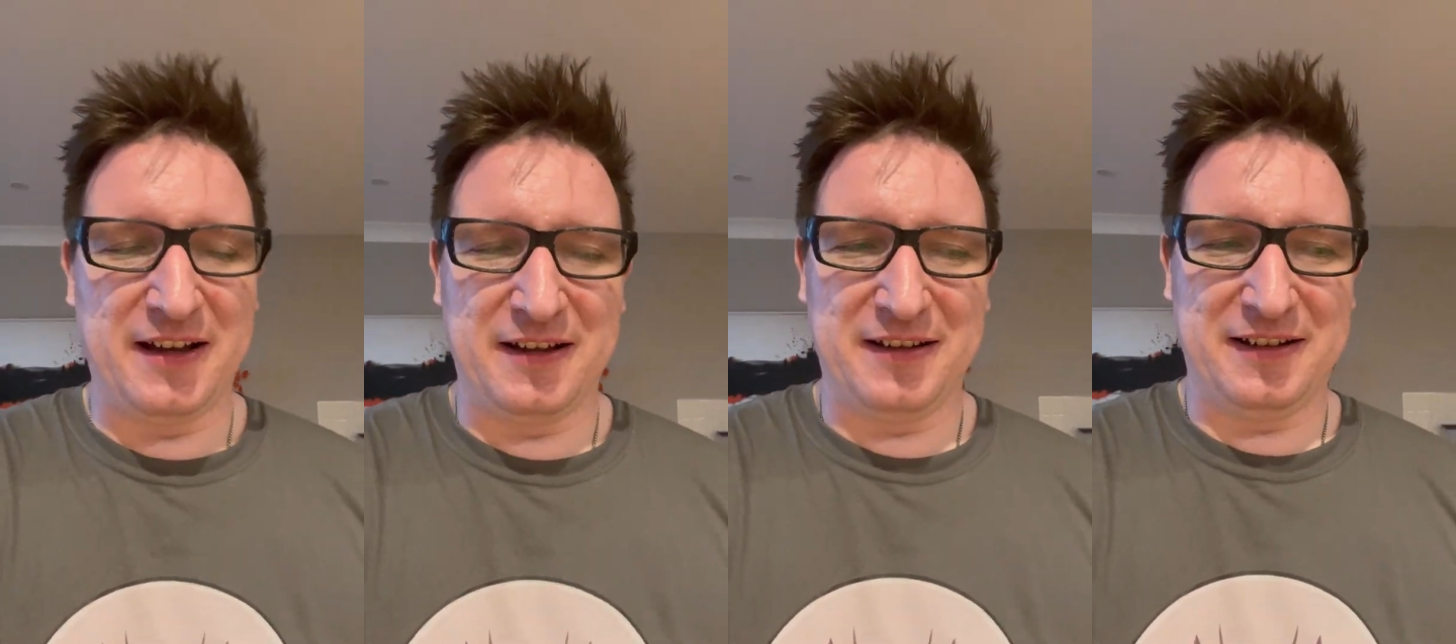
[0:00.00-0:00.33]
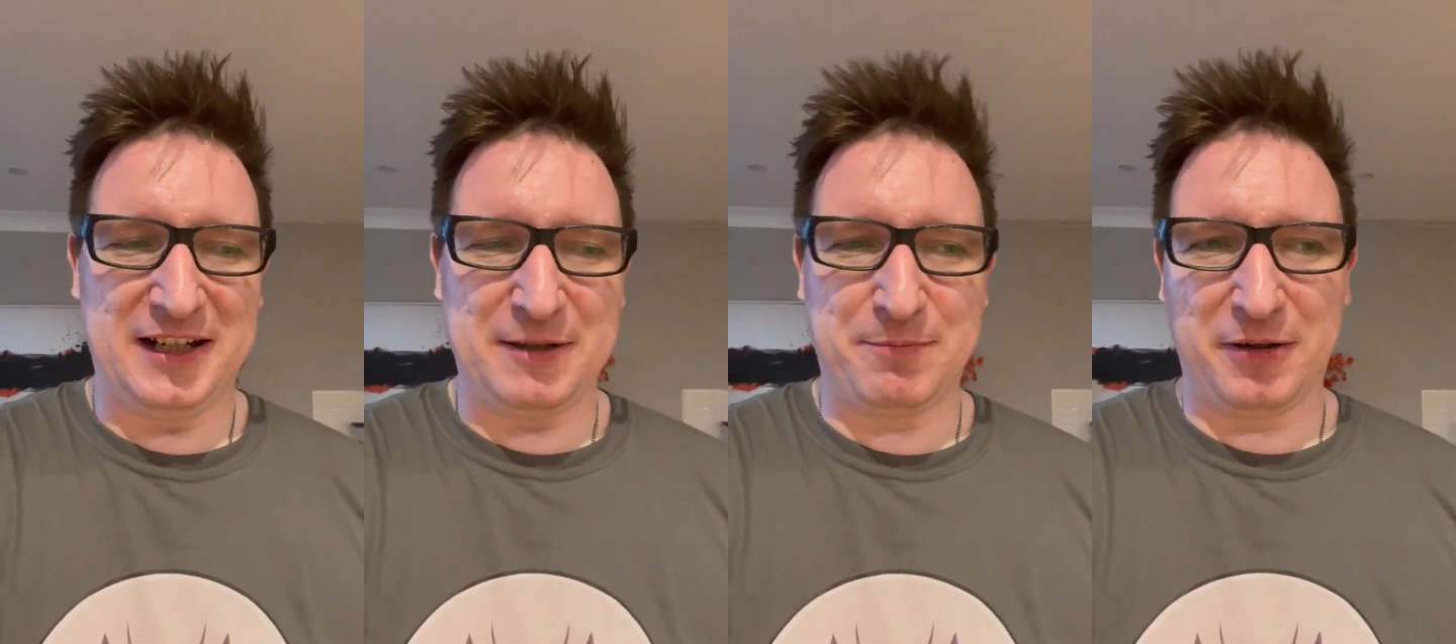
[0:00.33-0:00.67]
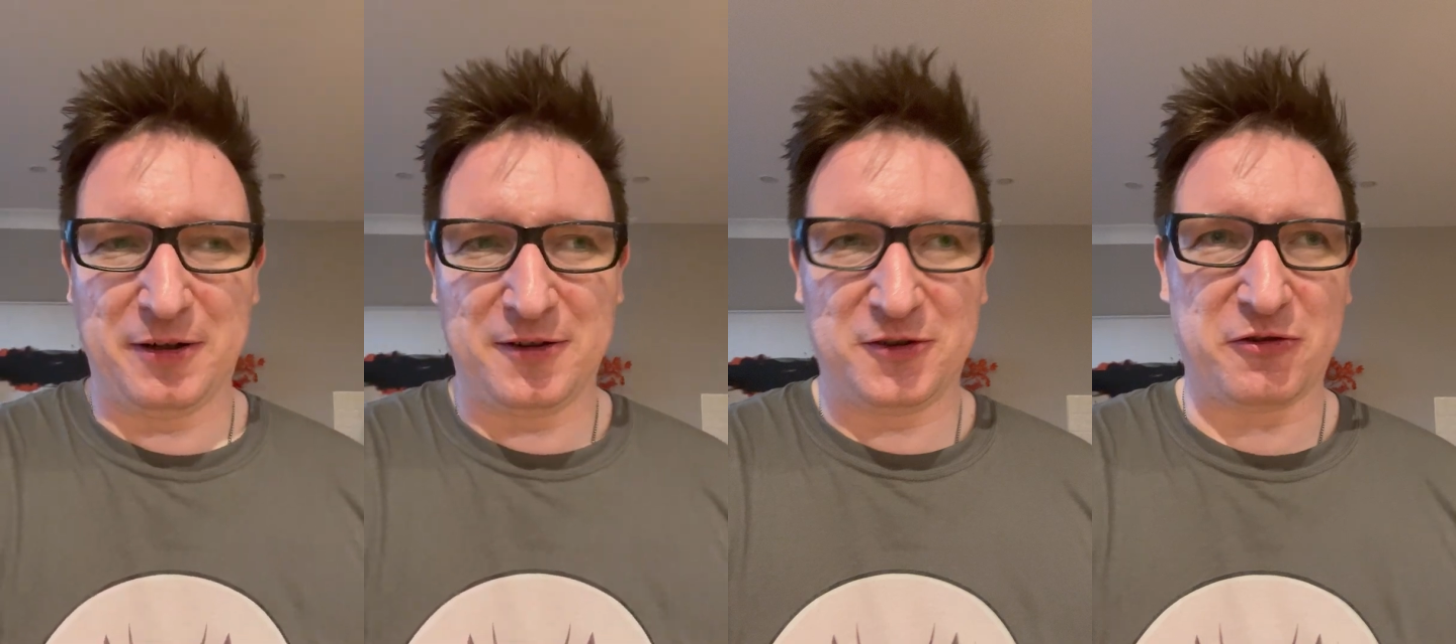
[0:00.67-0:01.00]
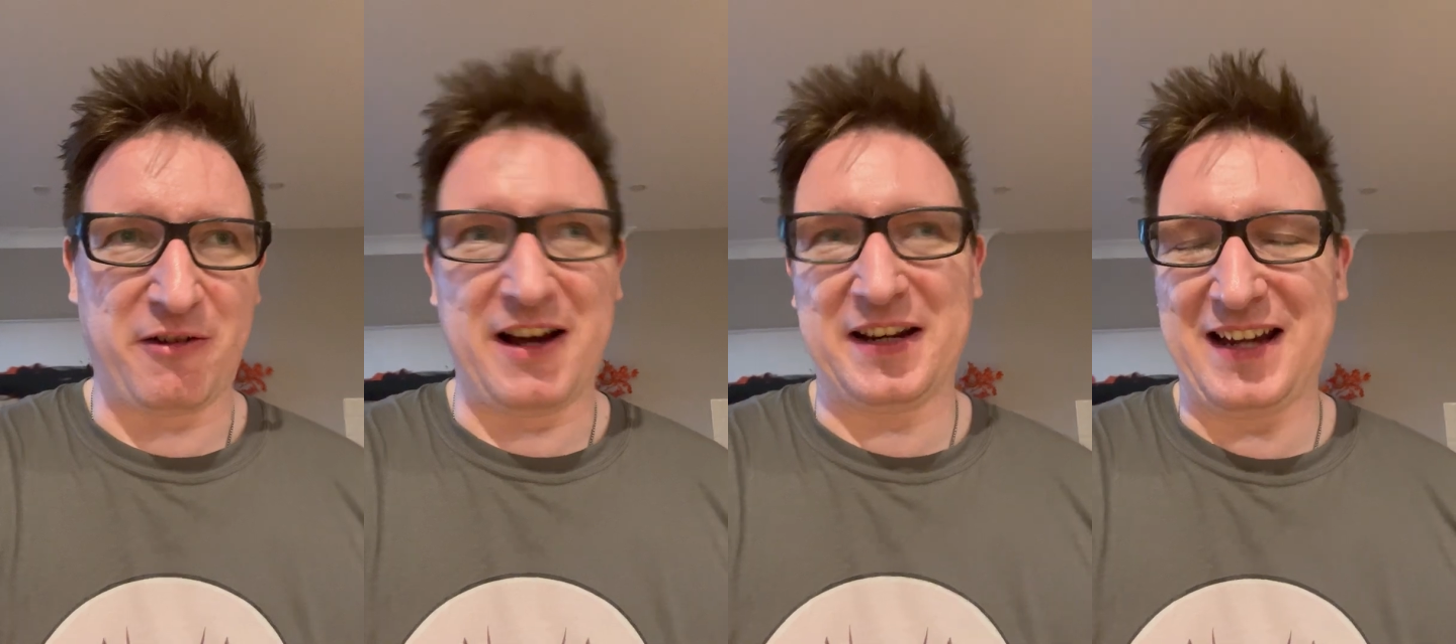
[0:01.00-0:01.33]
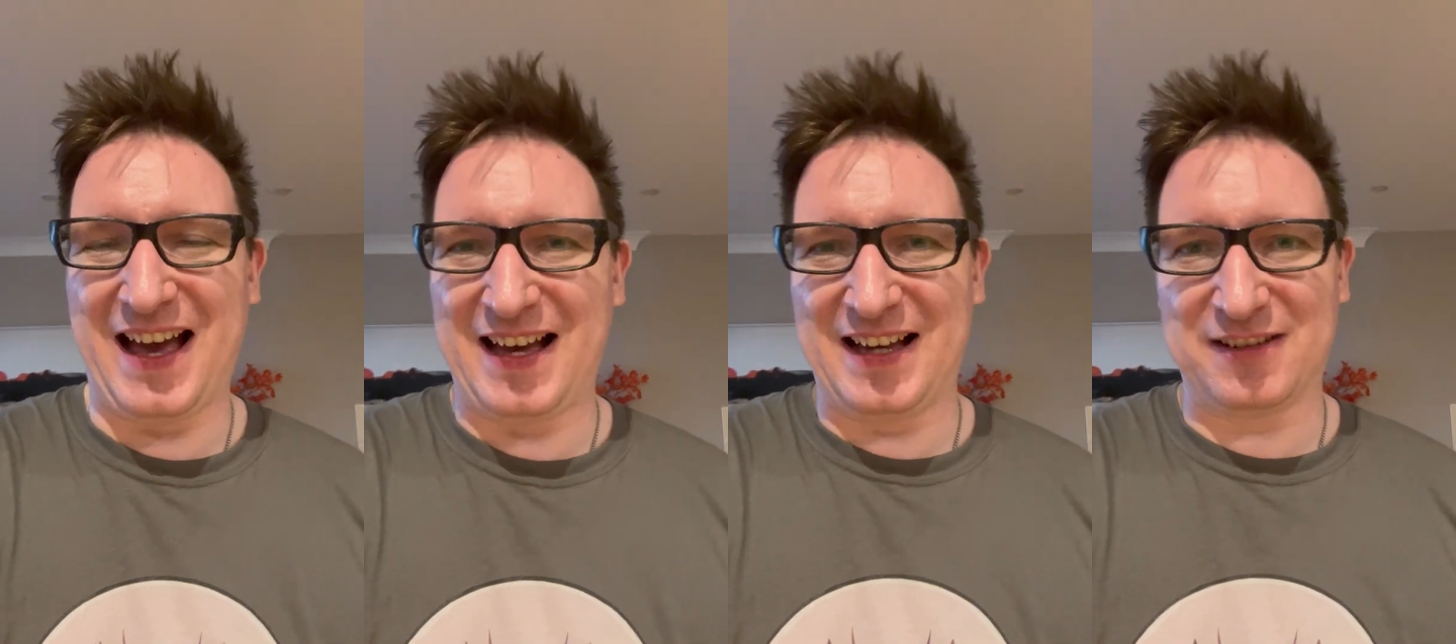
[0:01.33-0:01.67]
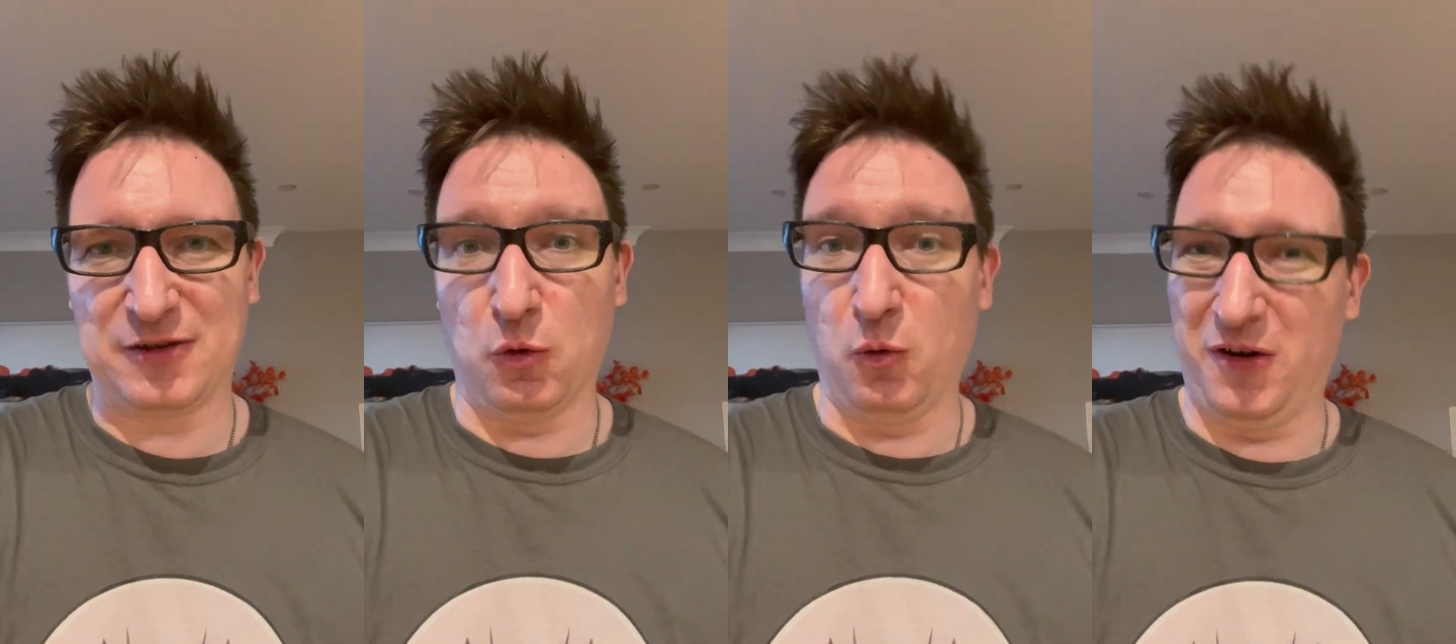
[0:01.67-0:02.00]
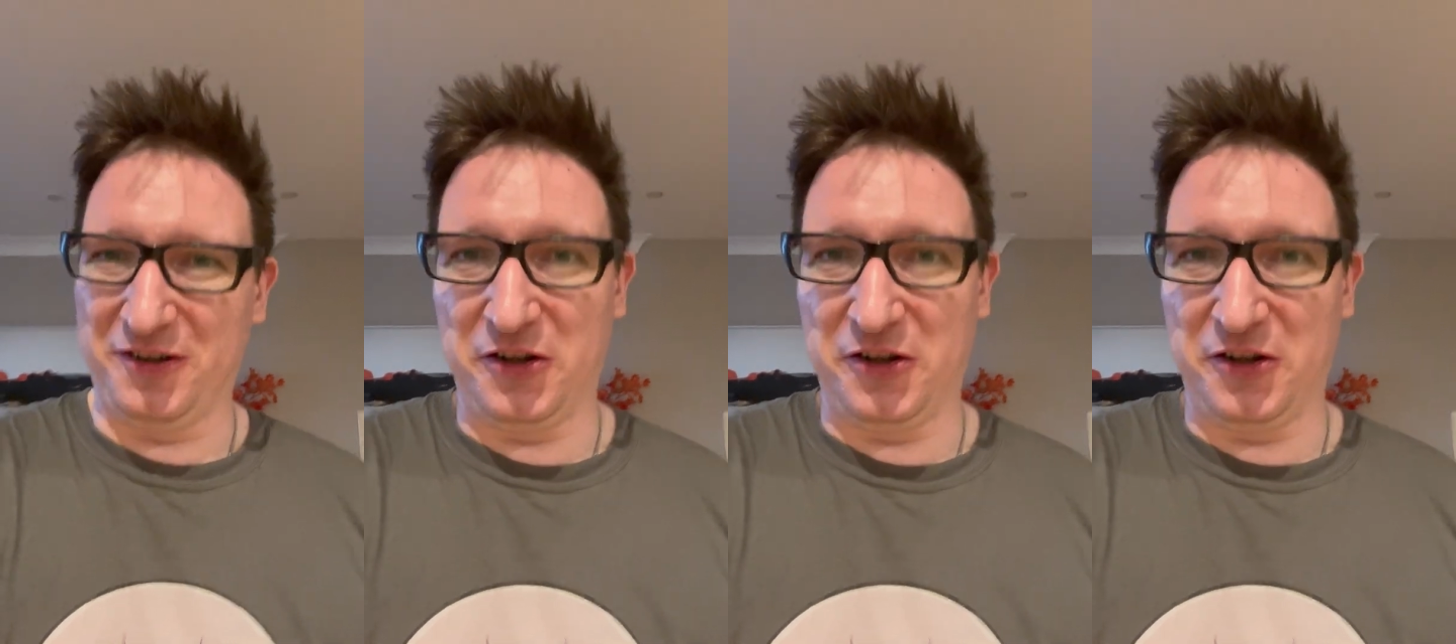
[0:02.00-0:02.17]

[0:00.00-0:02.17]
Leap, Shrine, and one